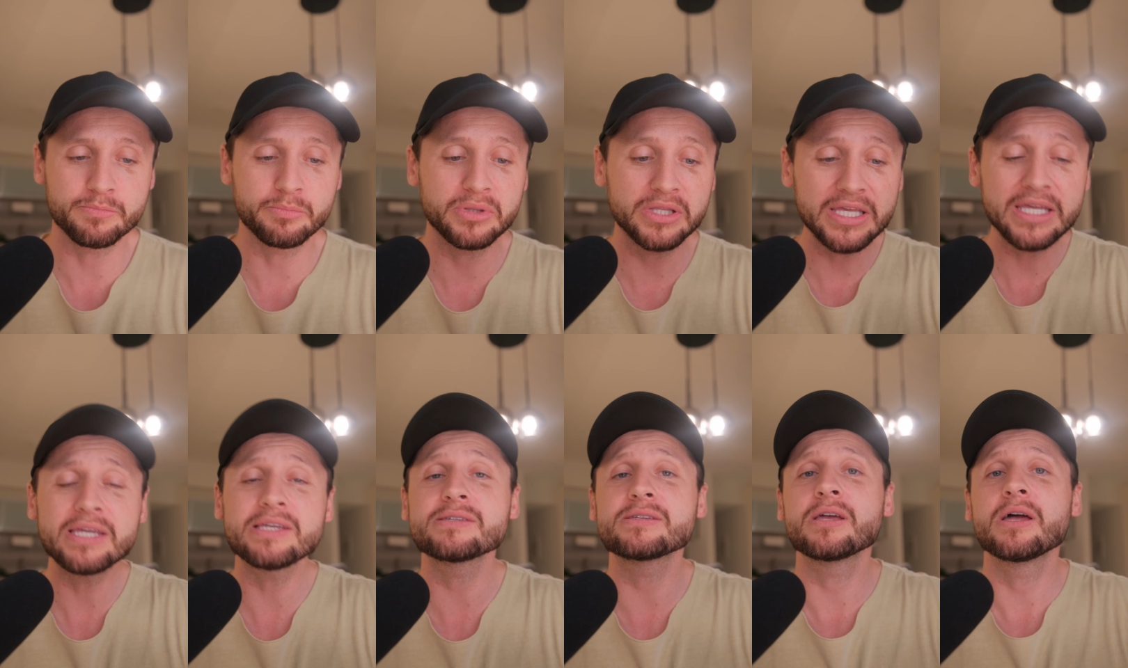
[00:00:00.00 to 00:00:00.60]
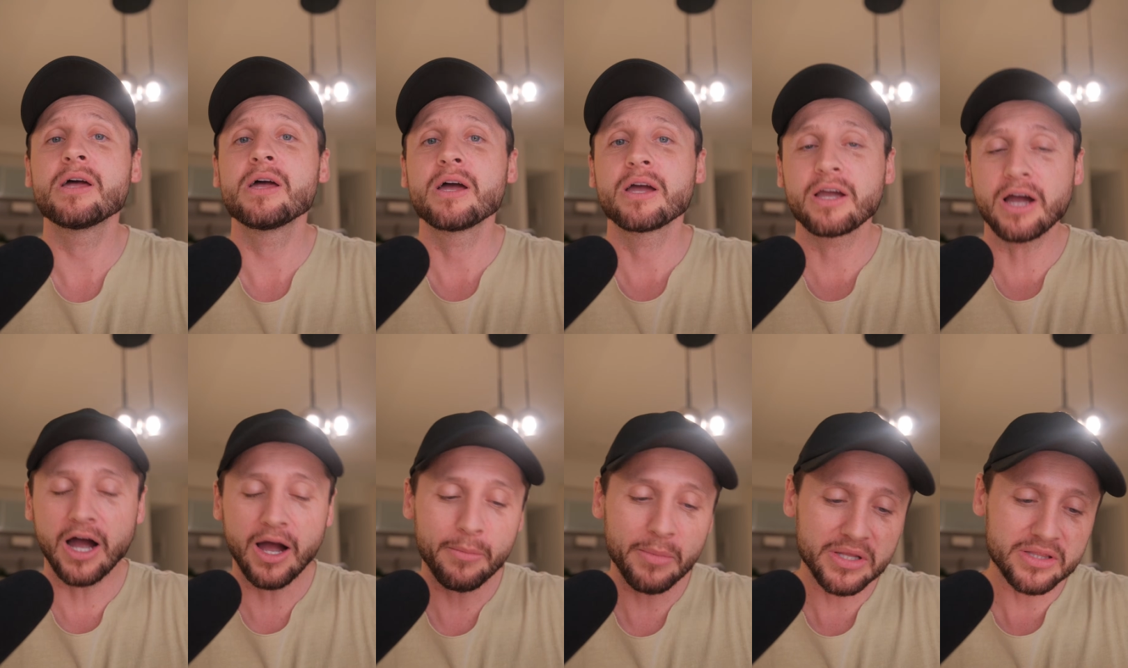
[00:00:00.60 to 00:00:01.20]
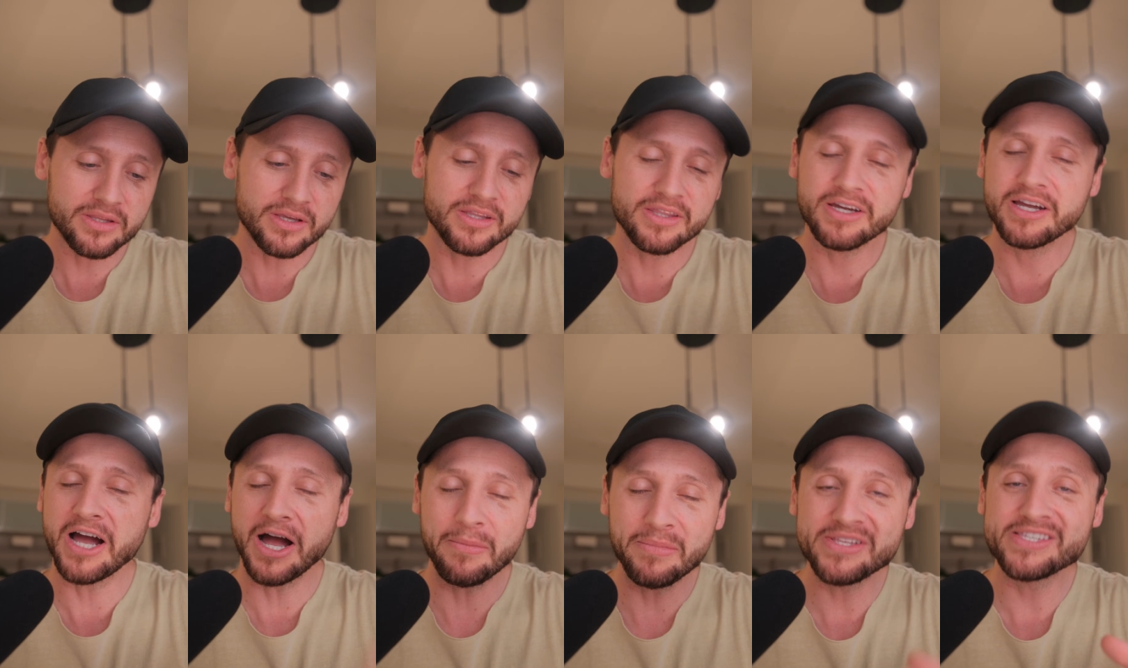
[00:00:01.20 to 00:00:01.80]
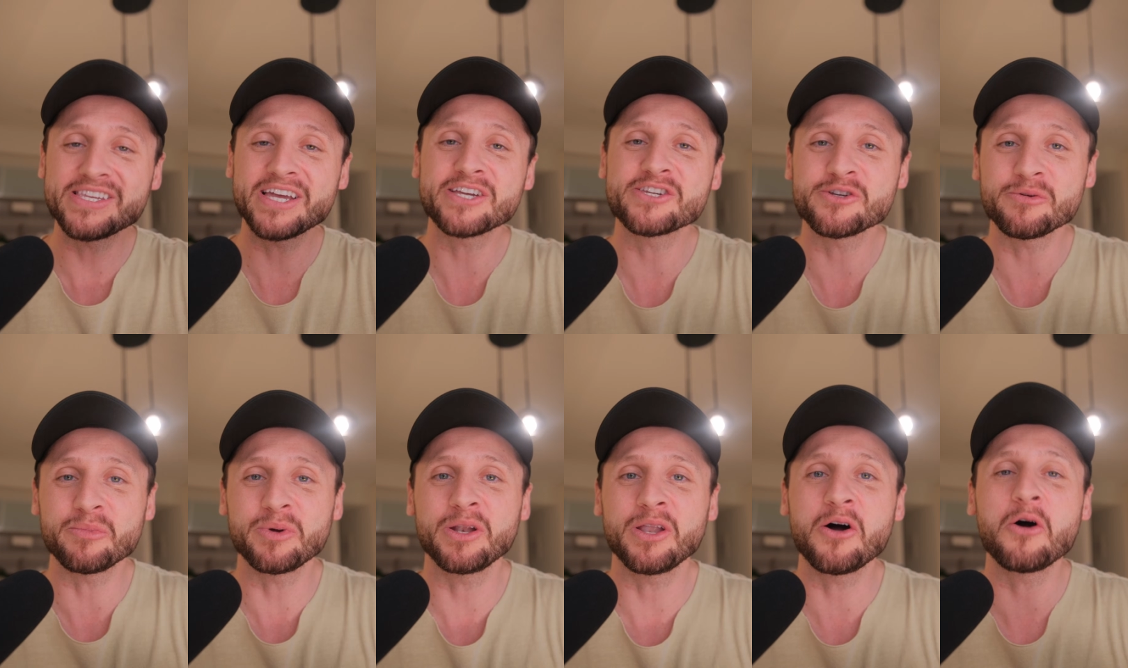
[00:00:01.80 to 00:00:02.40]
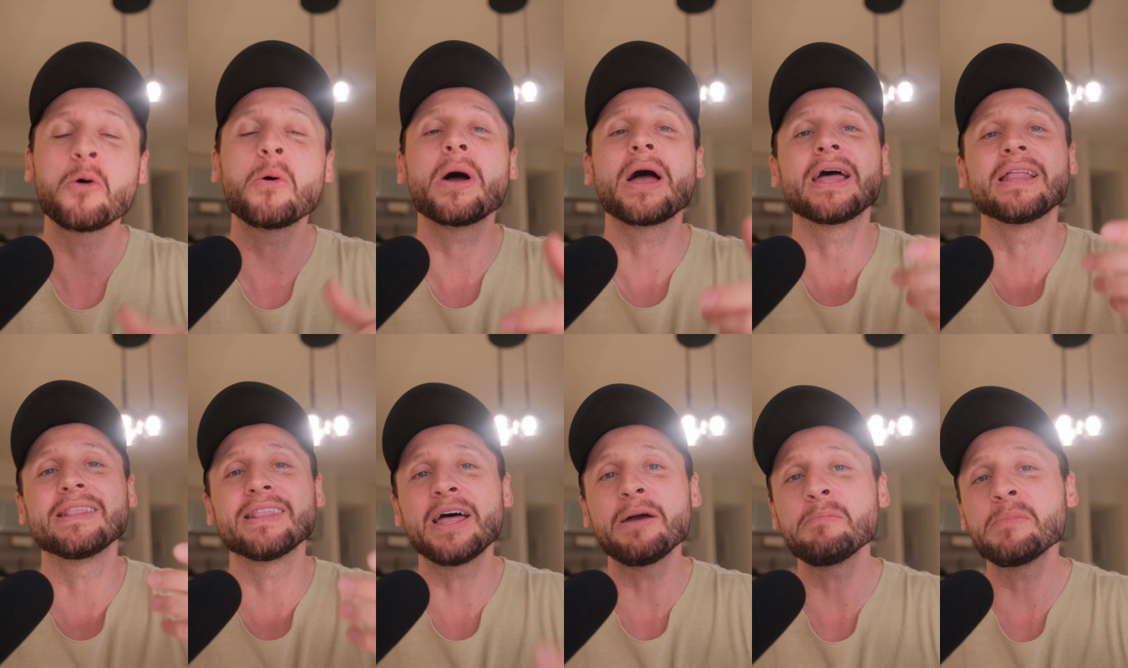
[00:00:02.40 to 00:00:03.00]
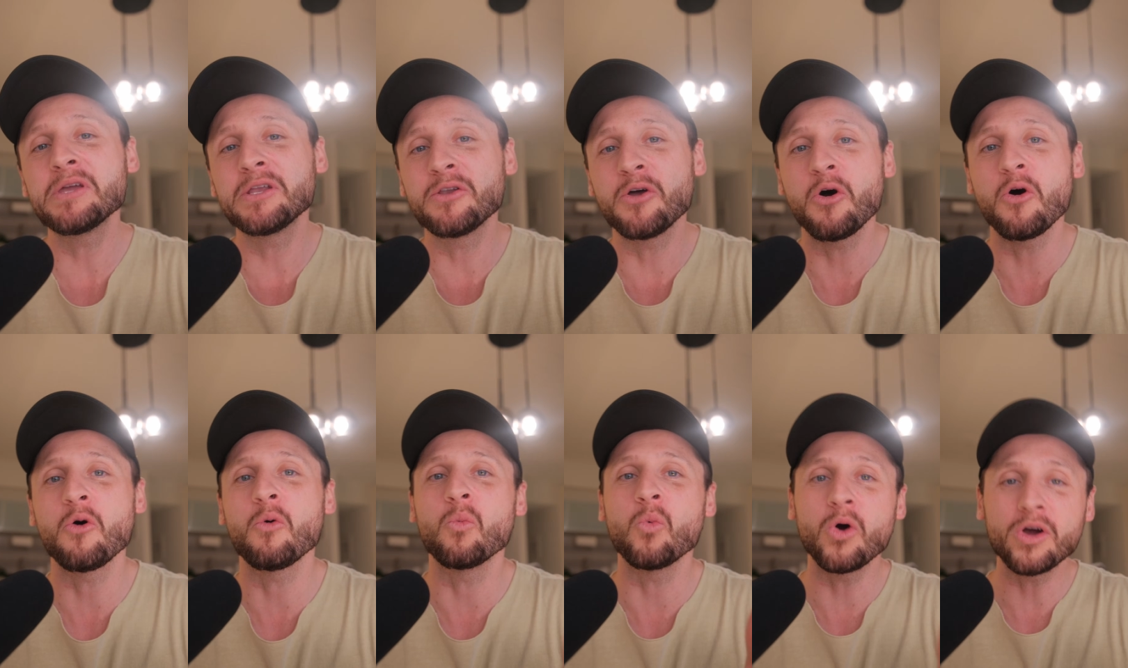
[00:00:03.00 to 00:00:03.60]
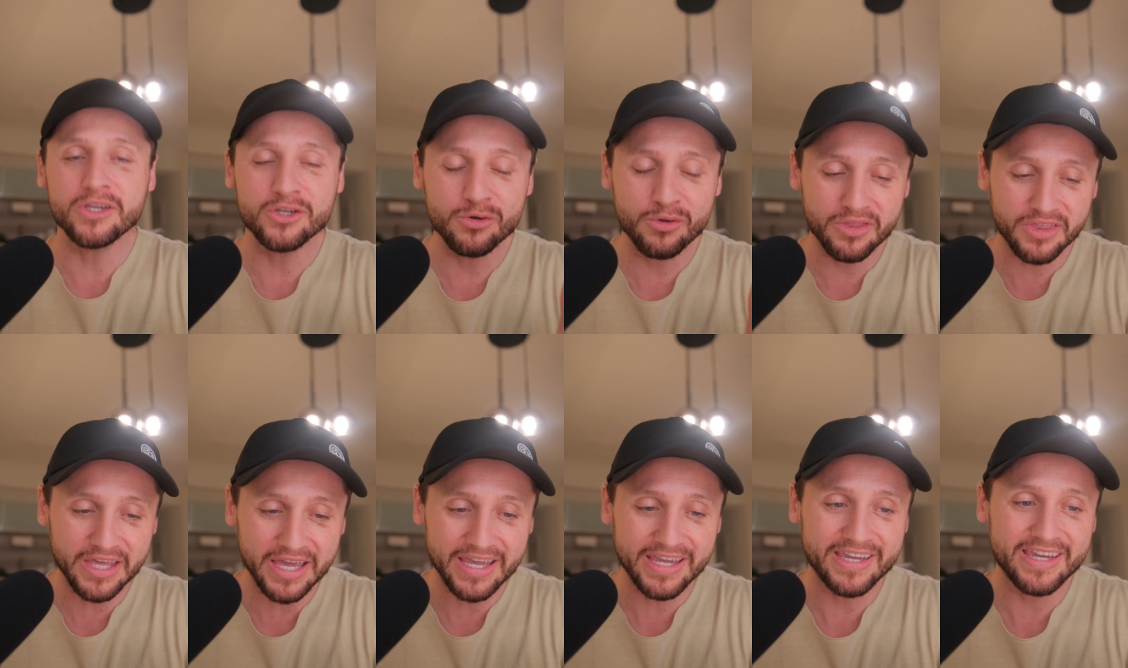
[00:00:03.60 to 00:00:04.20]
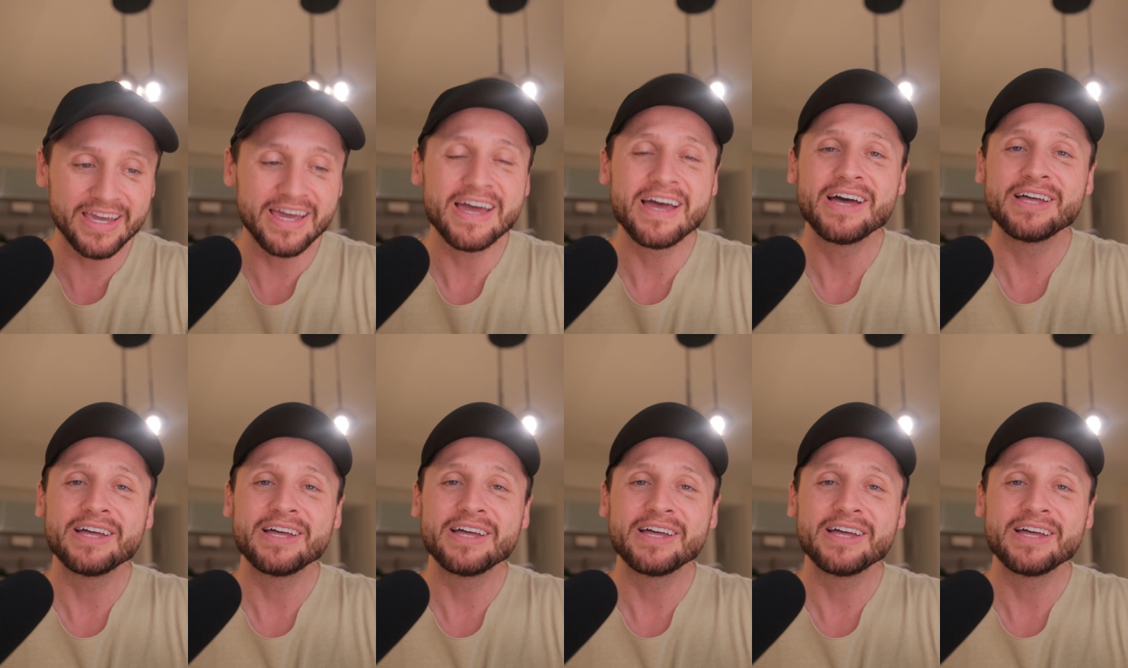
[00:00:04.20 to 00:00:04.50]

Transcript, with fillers: Please comment in the comment section below and let me know what you think.